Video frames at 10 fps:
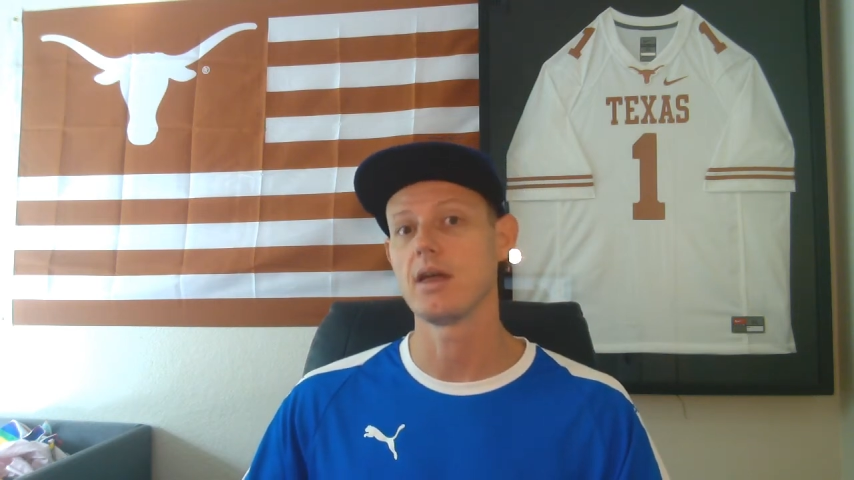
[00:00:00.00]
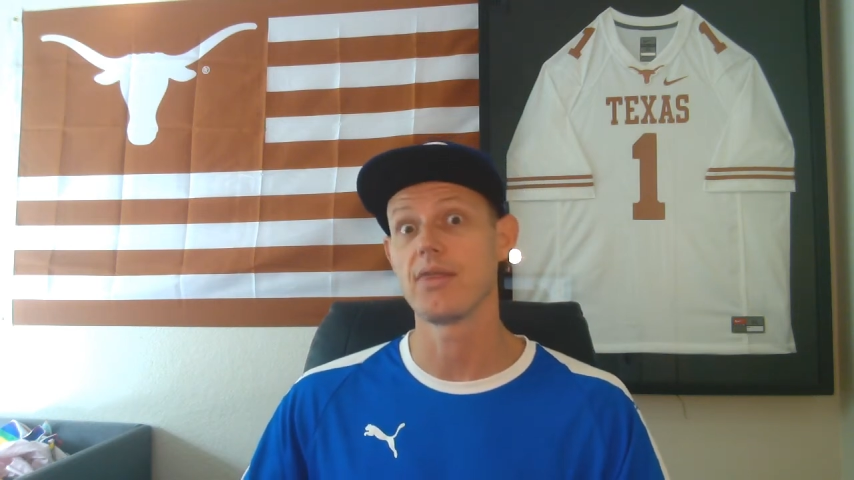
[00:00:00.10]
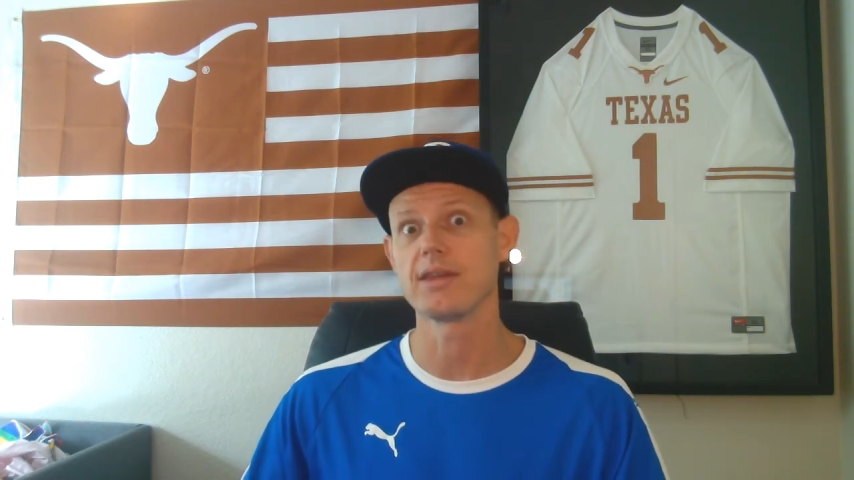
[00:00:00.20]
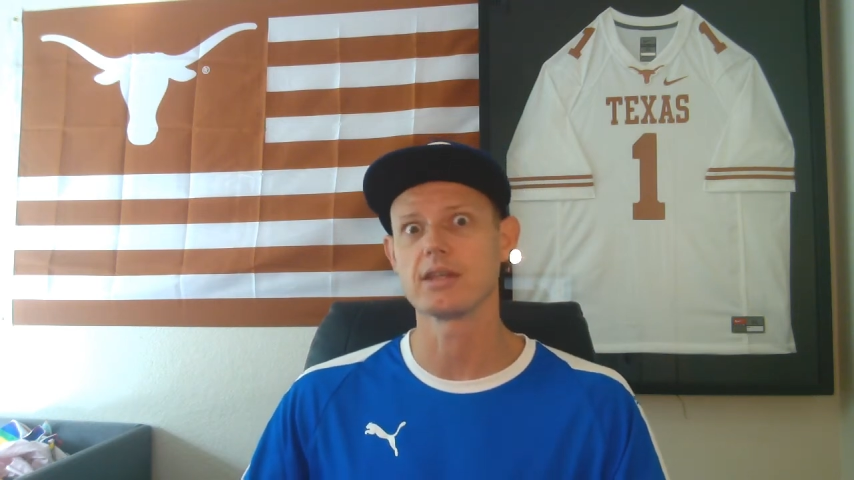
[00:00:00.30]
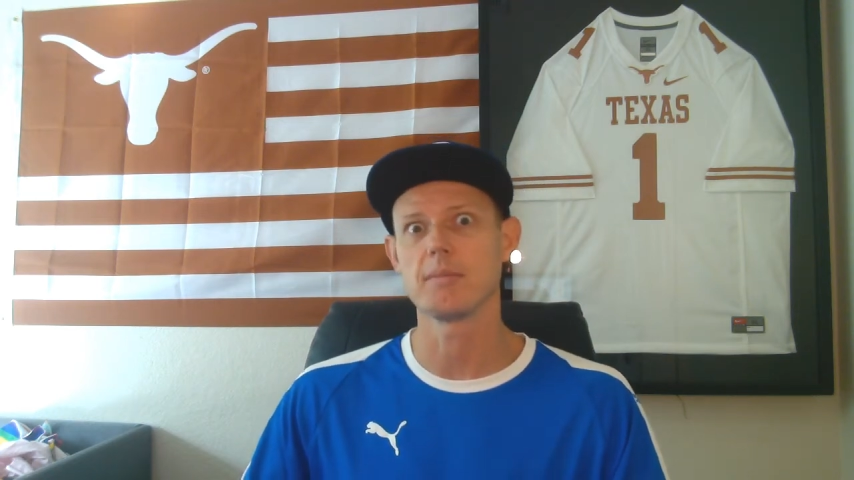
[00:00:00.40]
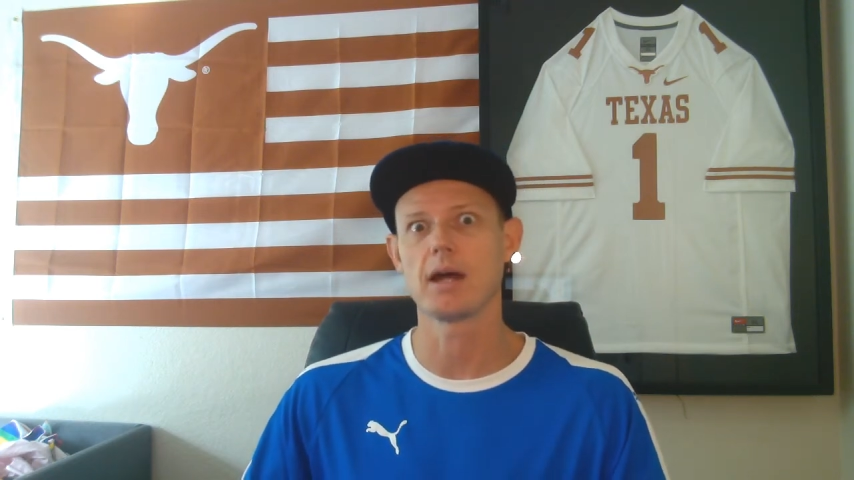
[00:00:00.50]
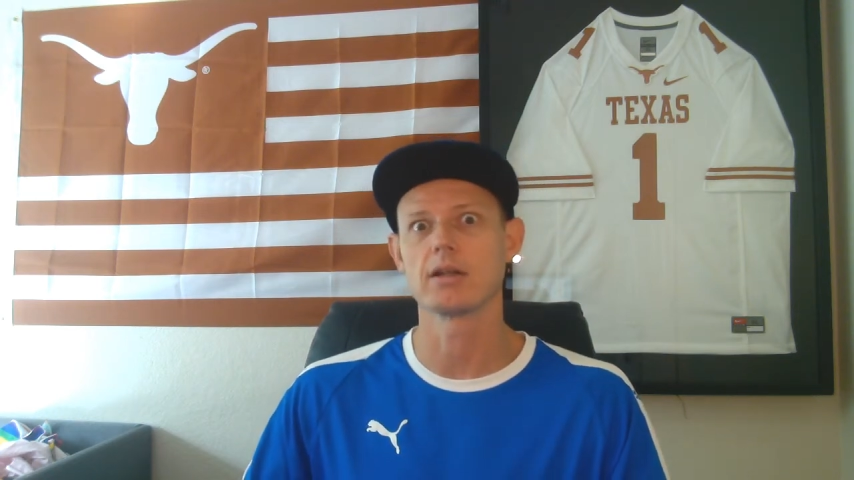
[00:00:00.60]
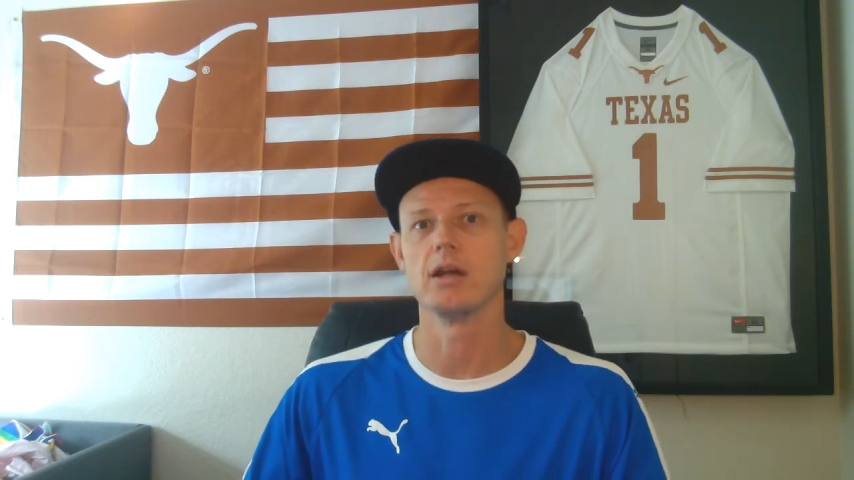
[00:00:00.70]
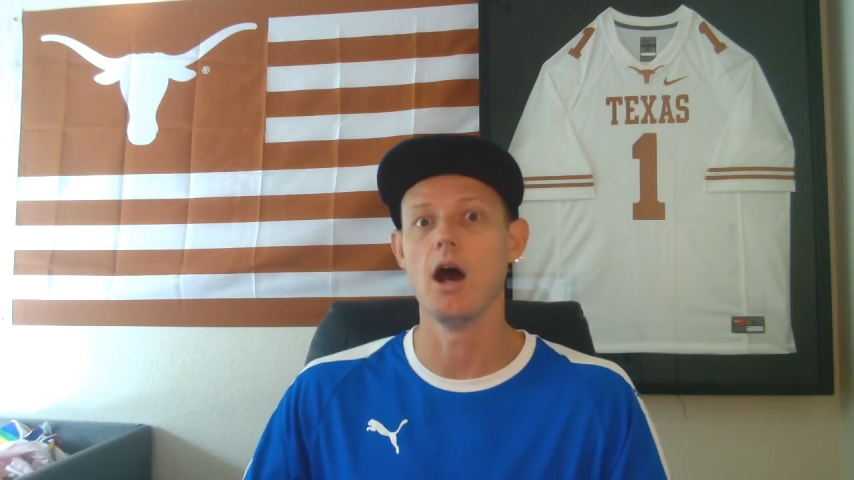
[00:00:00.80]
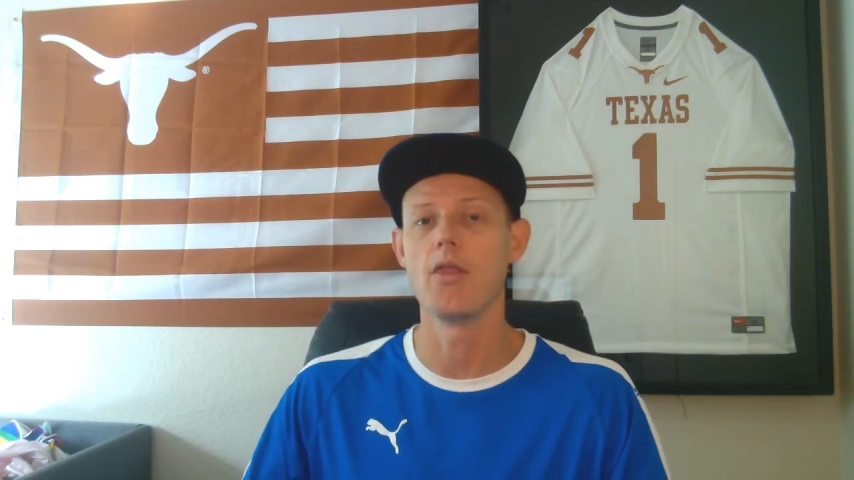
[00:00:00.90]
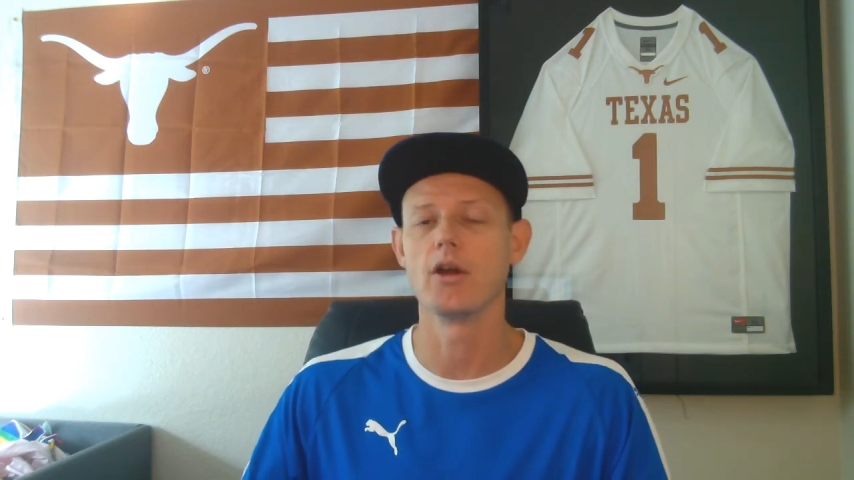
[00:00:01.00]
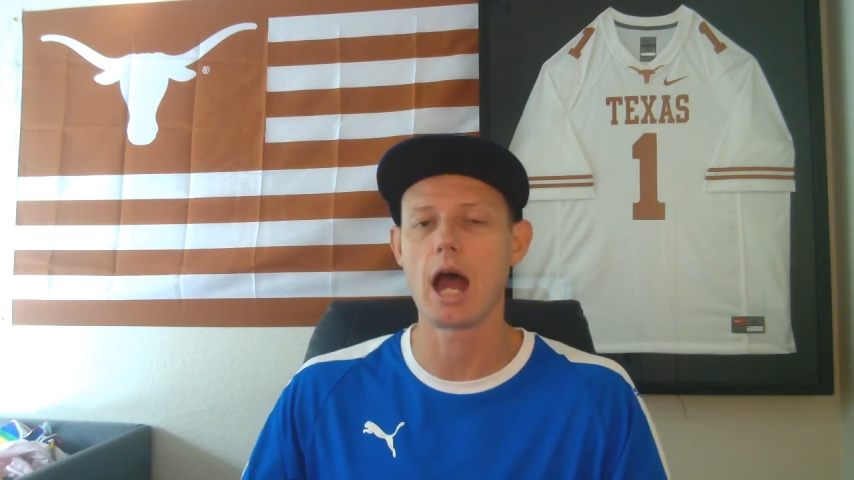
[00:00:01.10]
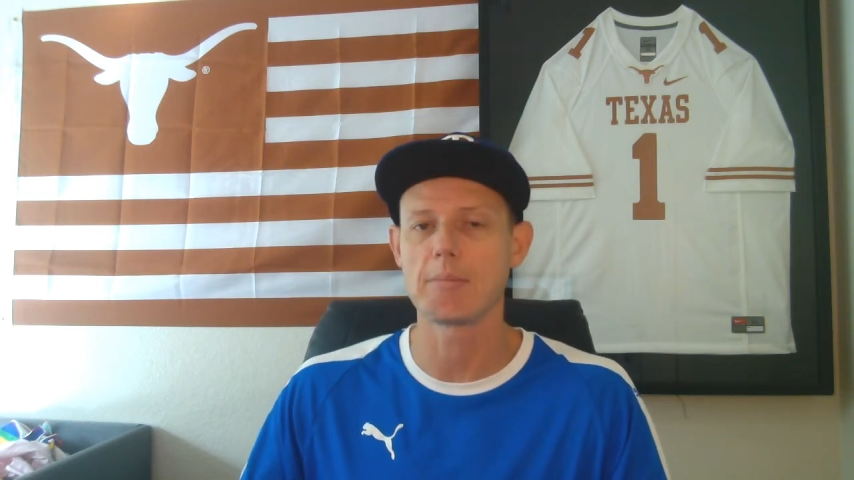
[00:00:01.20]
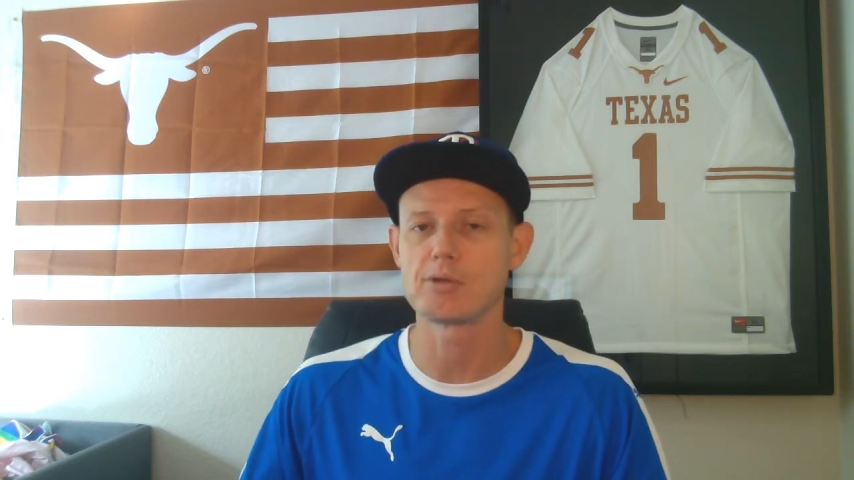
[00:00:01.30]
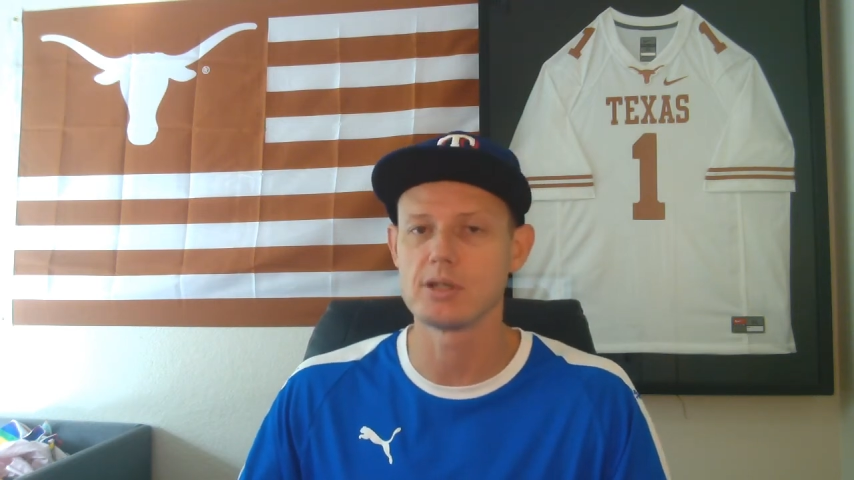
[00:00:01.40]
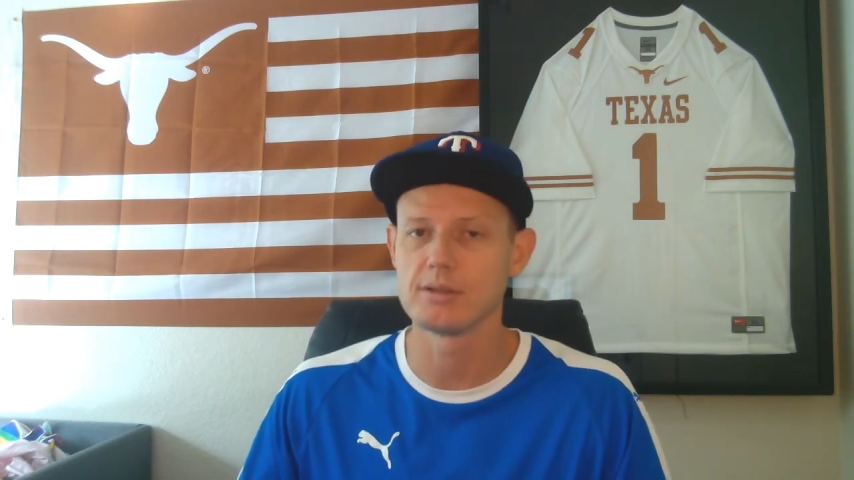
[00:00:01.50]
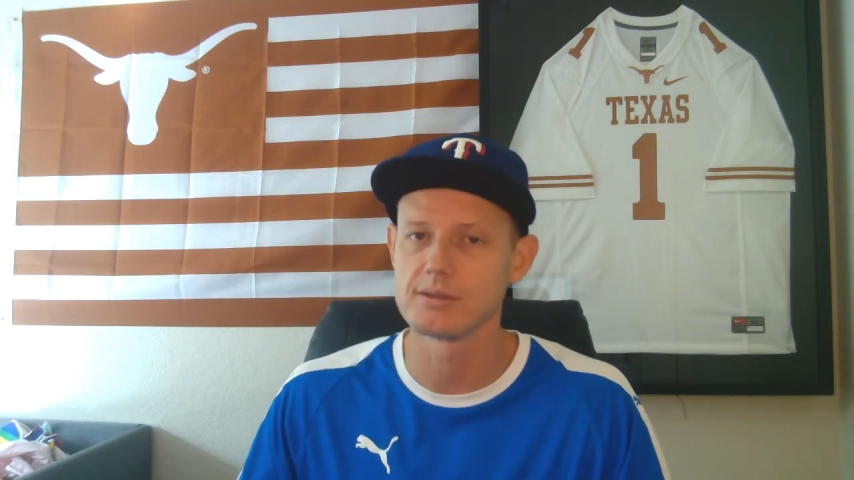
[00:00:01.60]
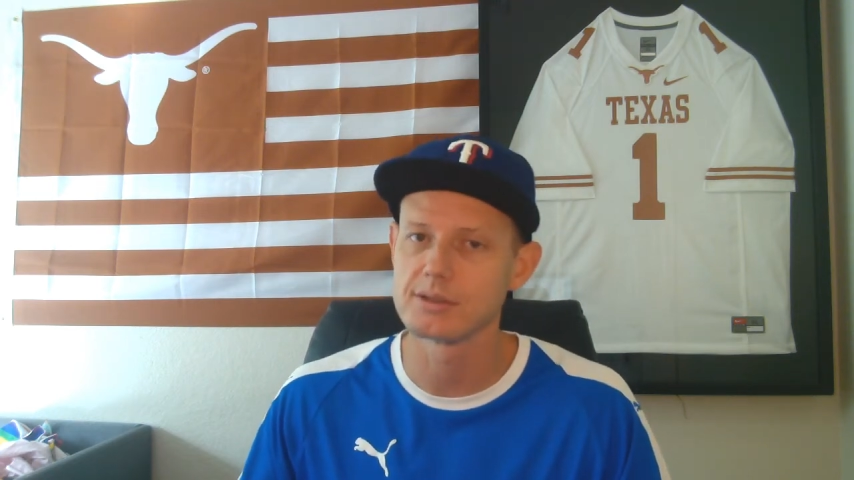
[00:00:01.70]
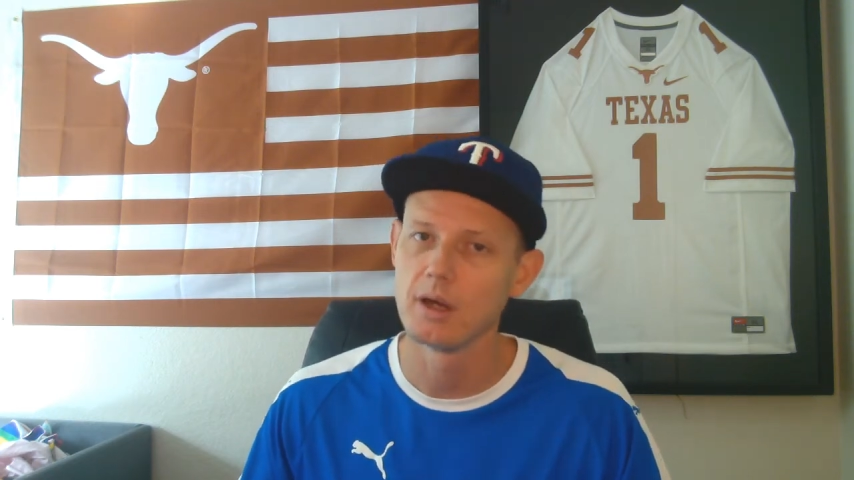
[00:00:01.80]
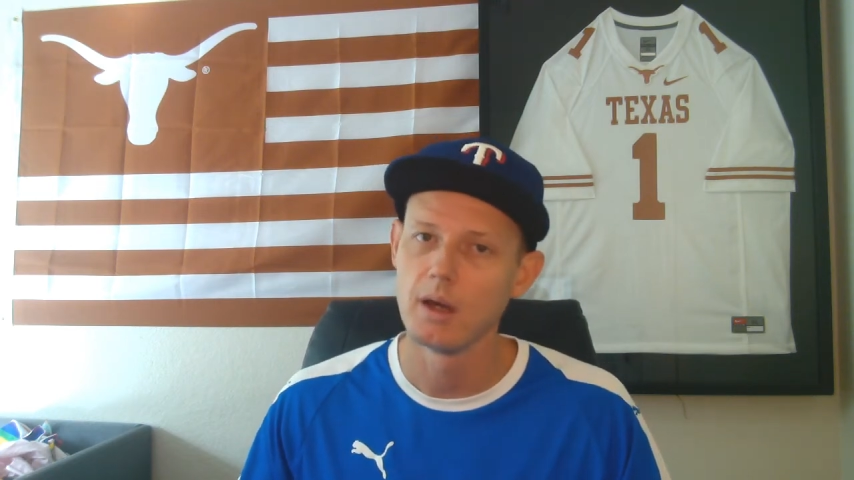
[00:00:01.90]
thinking about other options.